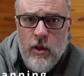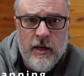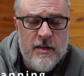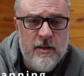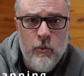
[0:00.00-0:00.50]

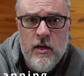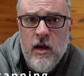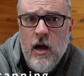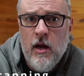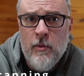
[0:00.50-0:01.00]
Like I said, we
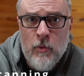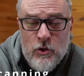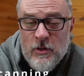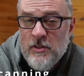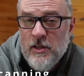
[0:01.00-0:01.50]
got
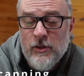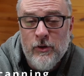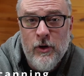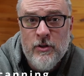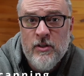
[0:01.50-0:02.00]
emergency
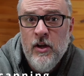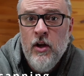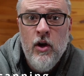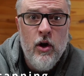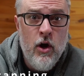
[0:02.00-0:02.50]
alerts,
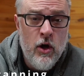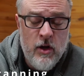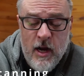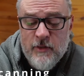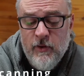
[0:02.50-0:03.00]
all
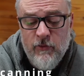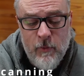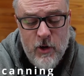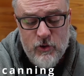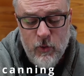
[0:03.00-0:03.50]
kinds of
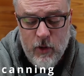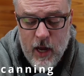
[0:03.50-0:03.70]
information.